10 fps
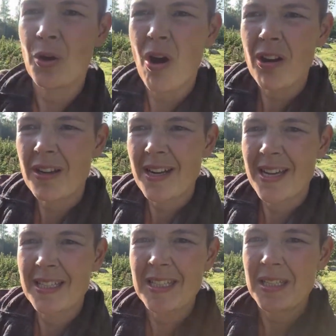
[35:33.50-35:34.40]

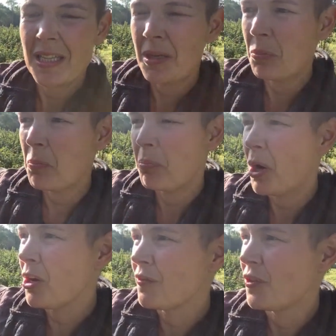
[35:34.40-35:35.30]
organized
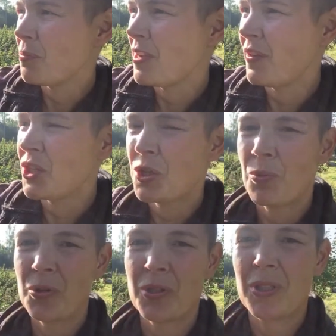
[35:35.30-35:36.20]
plot for my
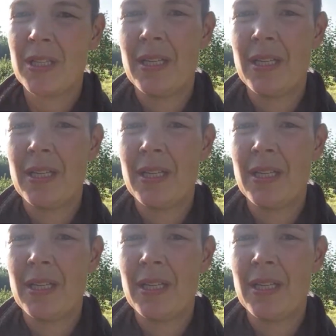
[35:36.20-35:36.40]
vegetables.